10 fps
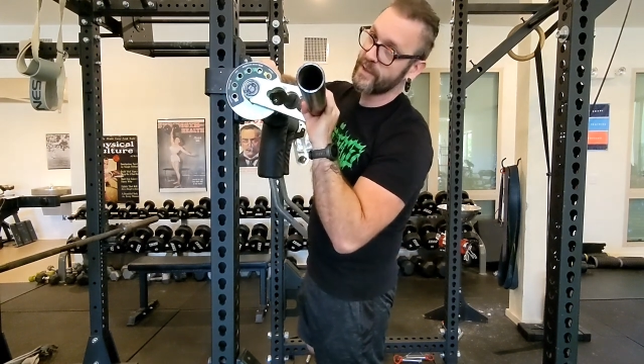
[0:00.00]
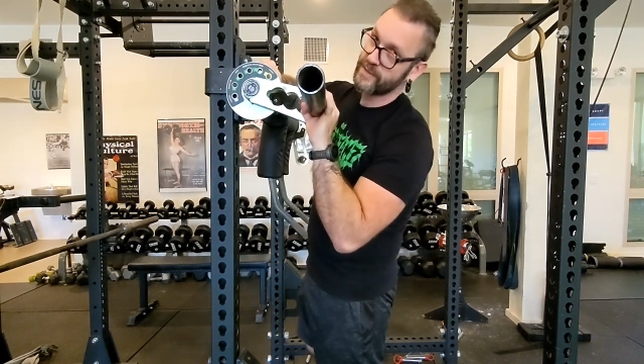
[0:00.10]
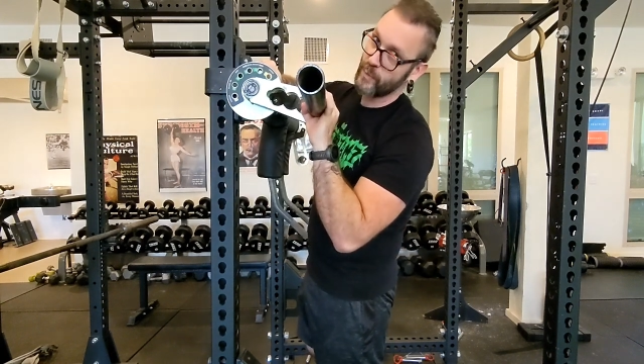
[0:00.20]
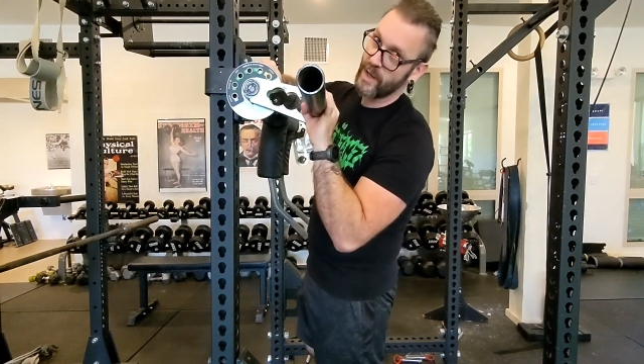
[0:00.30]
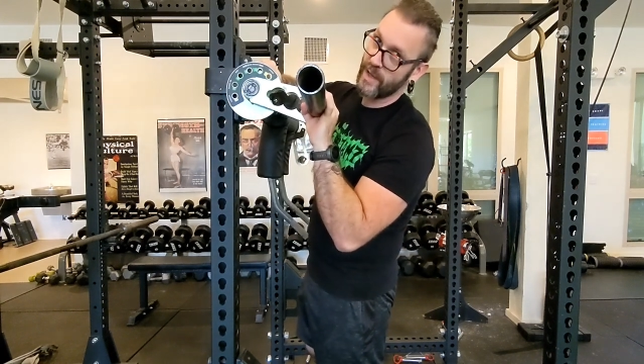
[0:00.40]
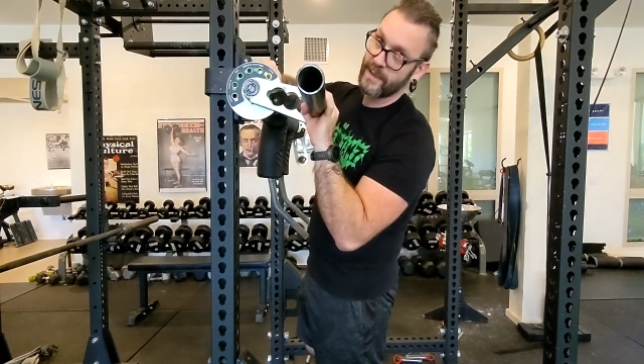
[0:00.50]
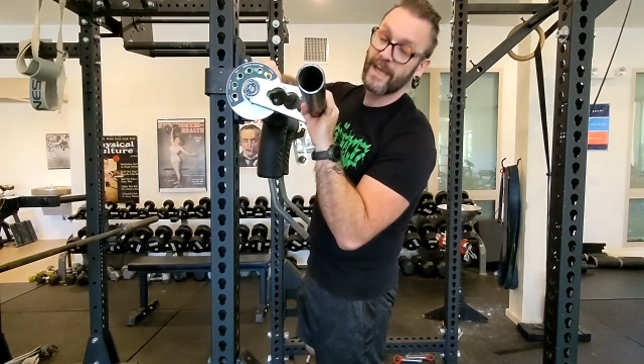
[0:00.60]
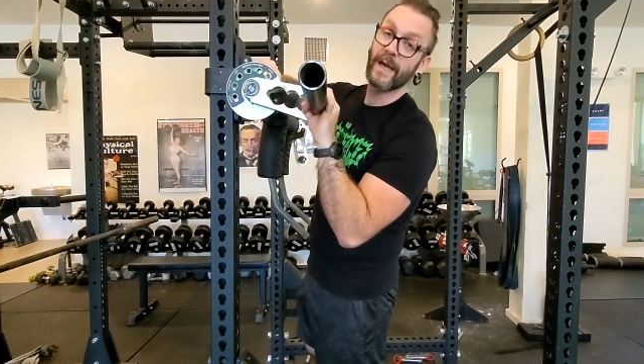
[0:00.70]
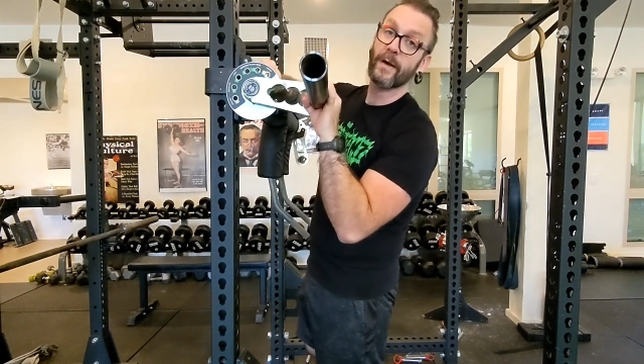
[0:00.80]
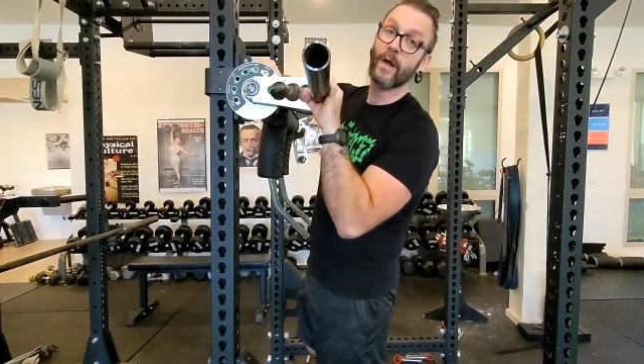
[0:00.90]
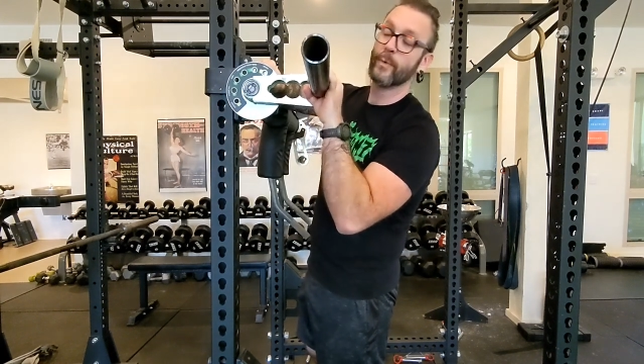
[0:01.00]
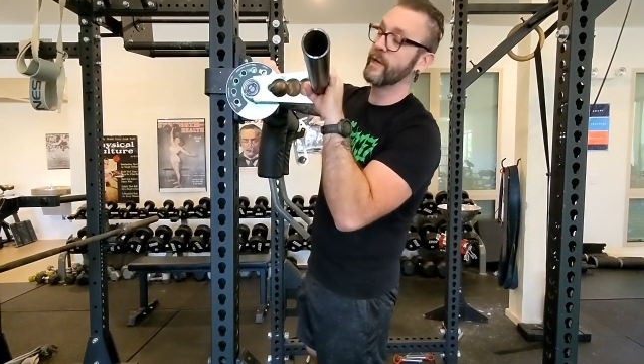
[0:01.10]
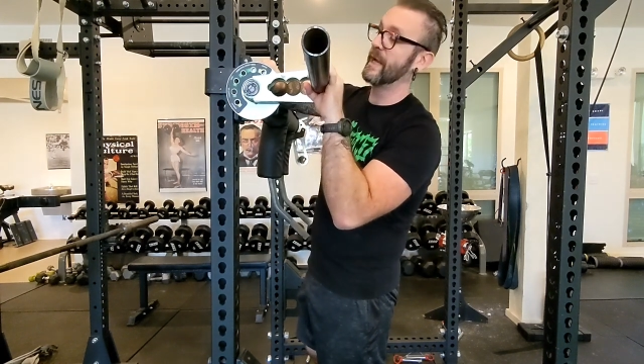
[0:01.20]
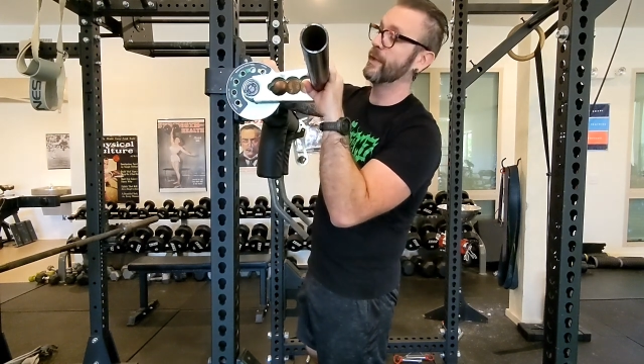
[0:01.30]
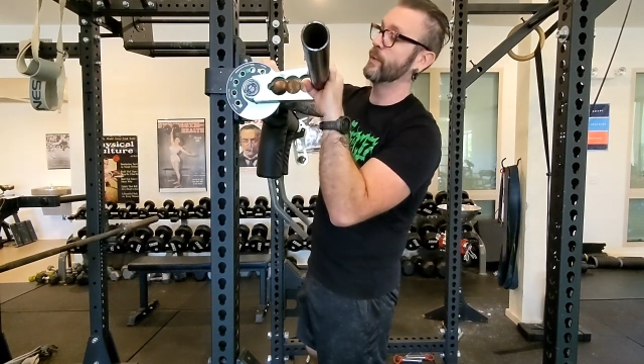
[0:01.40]
bar squat, and all the way
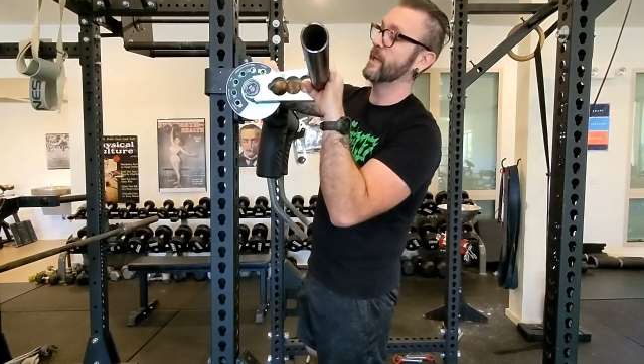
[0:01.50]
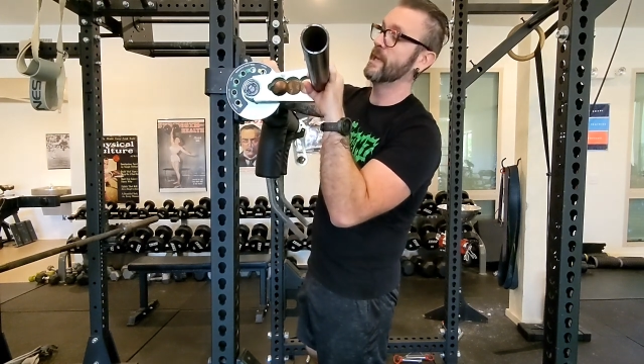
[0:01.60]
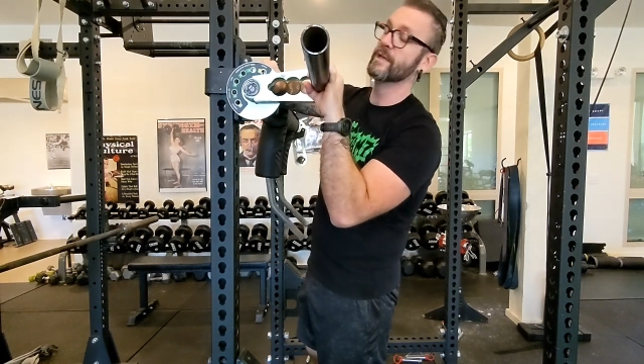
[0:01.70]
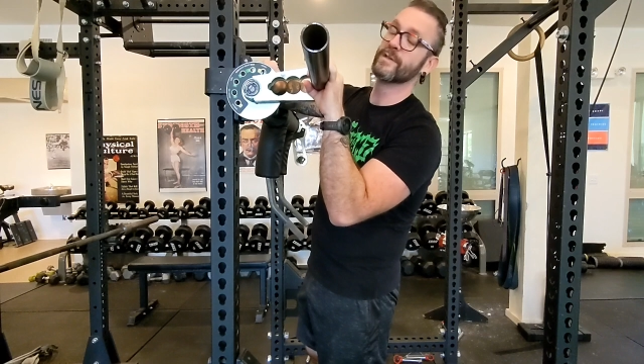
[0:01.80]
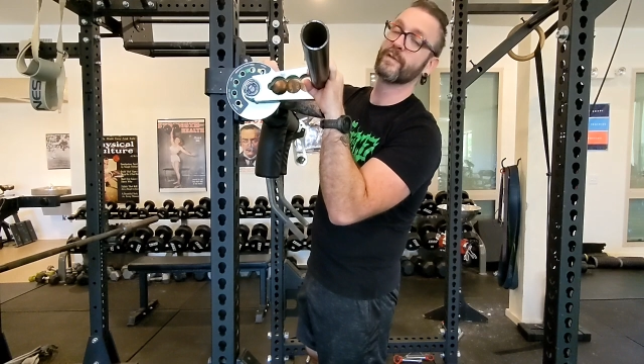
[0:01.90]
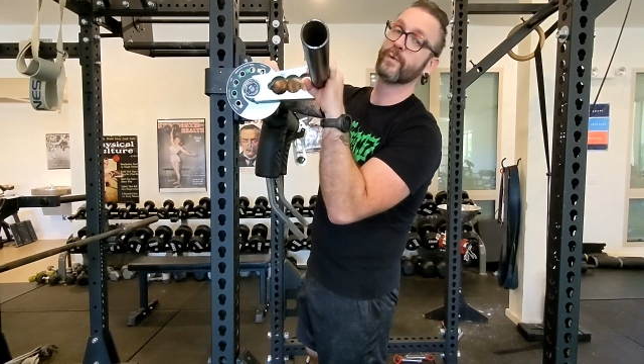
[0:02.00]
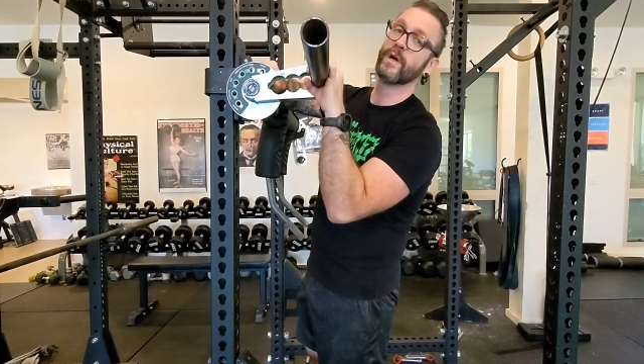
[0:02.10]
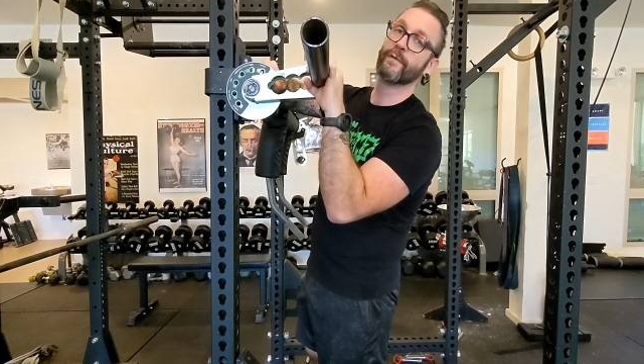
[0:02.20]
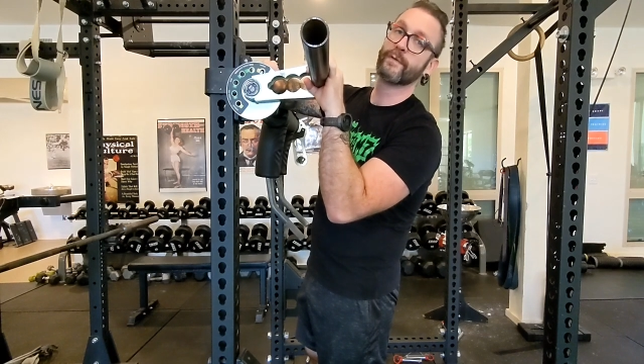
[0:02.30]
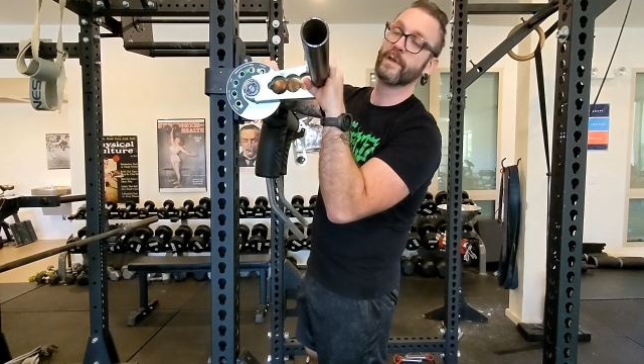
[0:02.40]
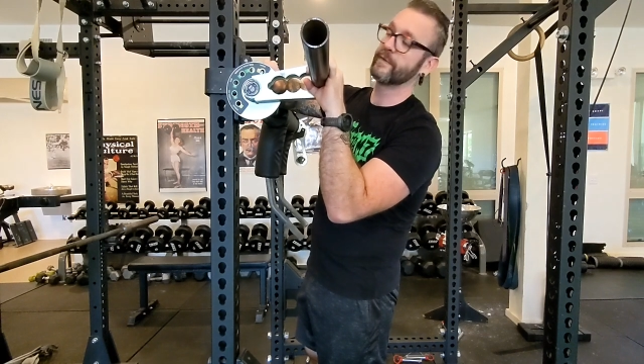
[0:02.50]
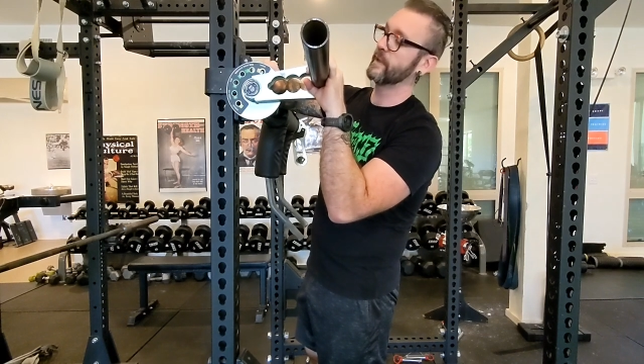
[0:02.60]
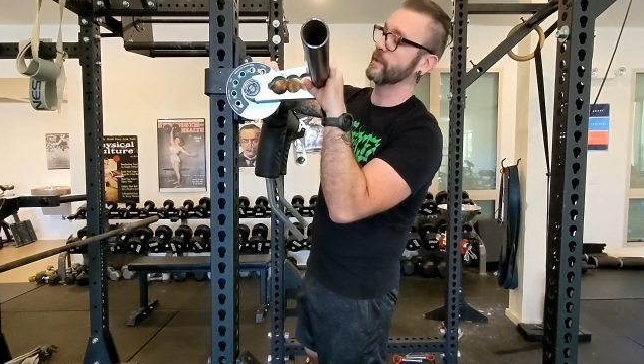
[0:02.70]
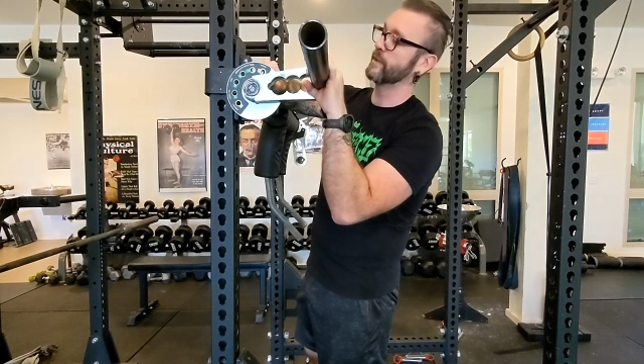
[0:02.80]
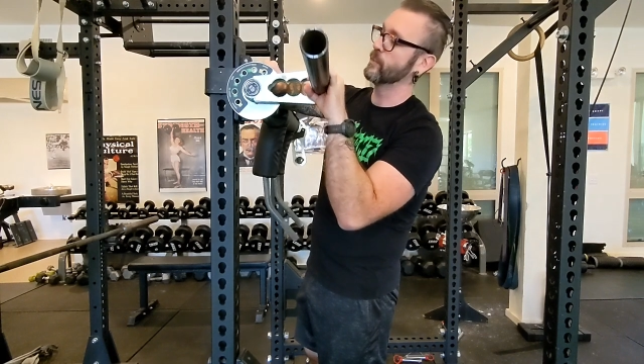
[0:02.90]
down to a hinge as well for things
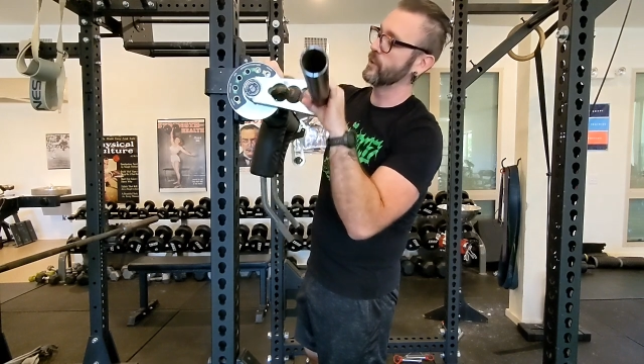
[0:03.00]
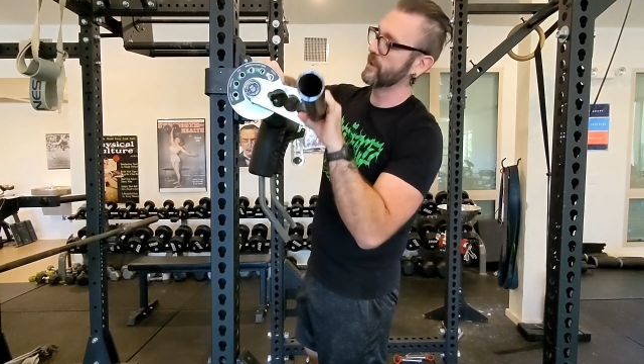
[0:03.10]
like good